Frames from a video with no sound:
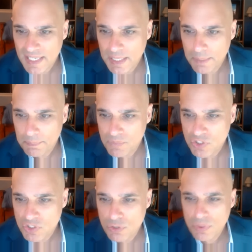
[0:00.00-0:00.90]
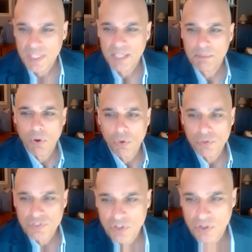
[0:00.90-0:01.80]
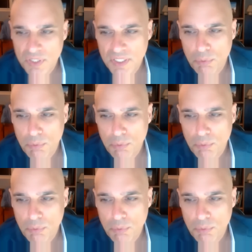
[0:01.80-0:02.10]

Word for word: um, do you think polls currently